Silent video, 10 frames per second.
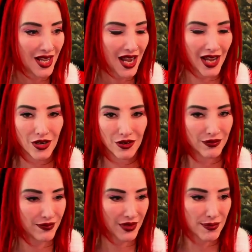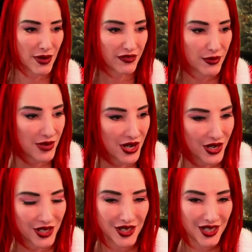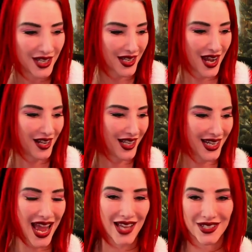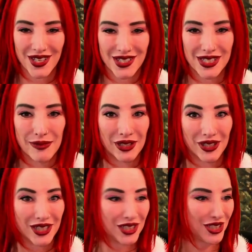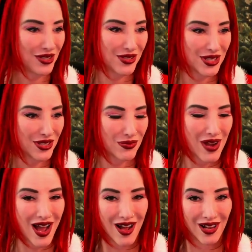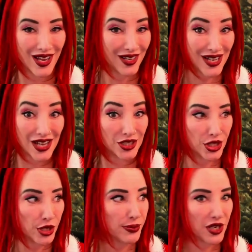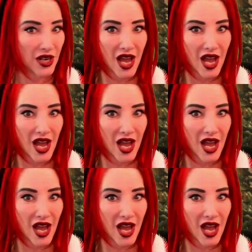I know Muffle Mug kind of has similar issues as well, and Jupiter and